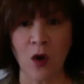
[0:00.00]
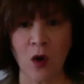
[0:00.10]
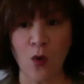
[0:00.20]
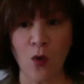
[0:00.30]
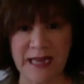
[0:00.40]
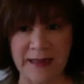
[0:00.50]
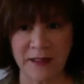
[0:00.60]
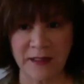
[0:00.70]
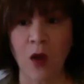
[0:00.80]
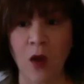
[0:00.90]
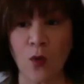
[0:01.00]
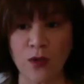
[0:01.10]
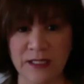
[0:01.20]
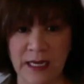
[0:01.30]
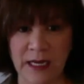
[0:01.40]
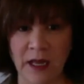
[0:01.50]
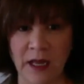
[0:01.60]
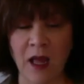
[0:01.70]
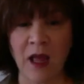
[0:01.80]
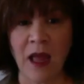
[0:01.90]
or dancing or
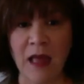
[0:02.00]
singing,